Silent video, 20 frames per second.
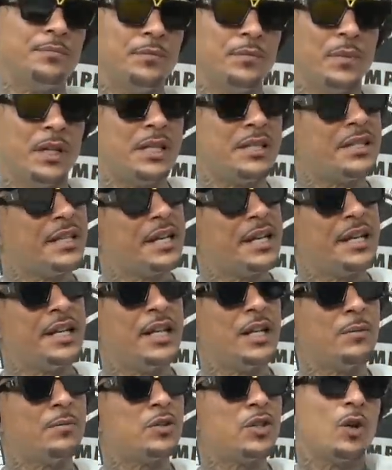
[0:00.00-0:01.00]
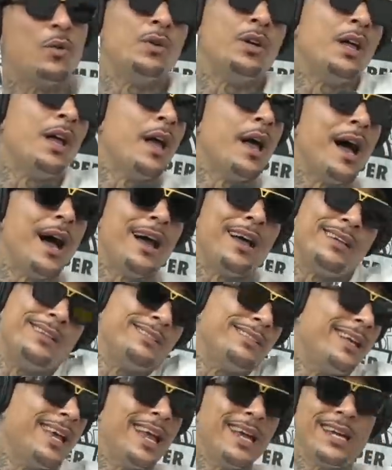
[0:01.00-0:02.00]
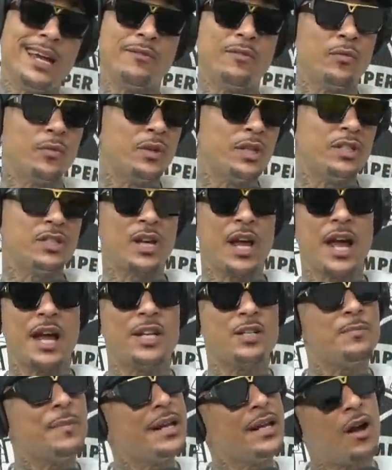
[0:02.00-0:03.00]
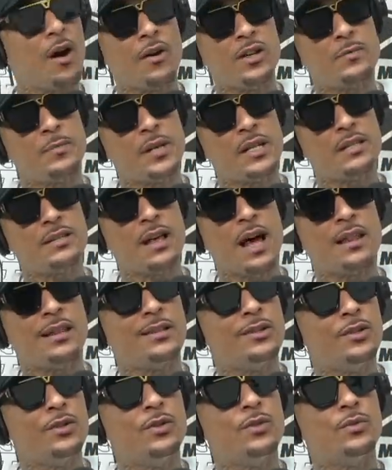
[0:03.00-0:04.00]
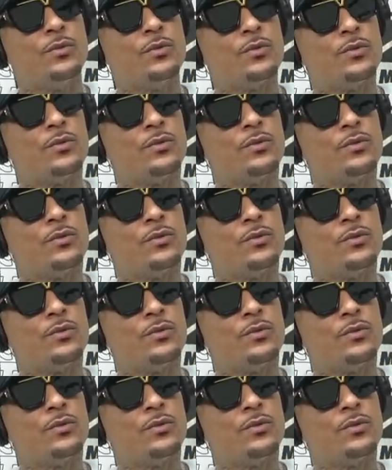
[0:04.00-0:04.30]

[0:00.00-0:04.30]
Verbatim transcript: listening to him, so I, he ain't never really changed, man. He always been a solid dude. Yeah.